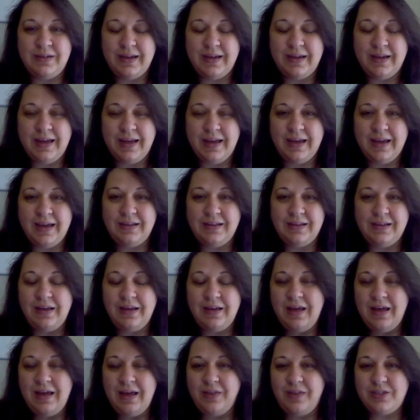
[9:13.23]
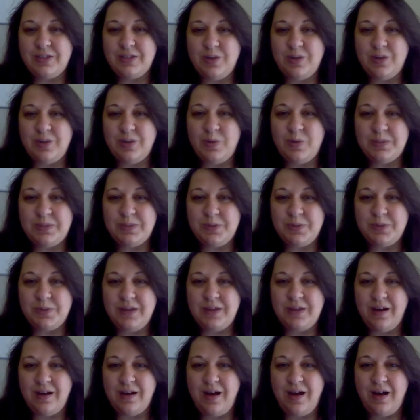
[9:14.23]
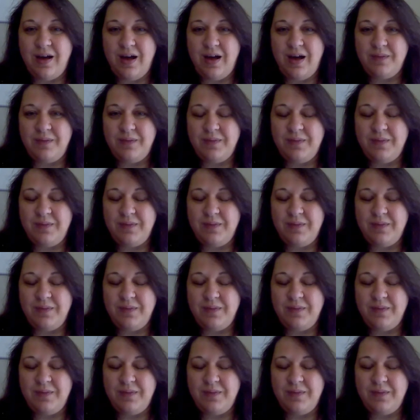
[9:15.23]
Again, thesoulwhispers.com,